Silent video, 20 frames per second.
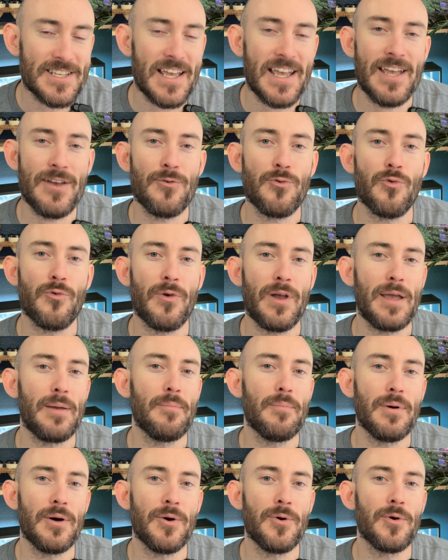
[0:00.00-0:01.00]
a
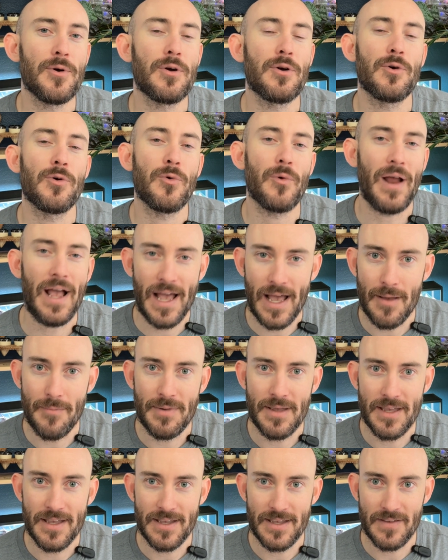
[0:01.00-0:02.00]
rainbow crab
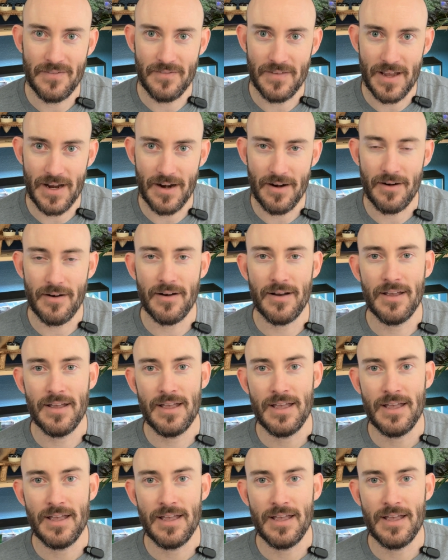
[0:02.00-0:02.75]
in there.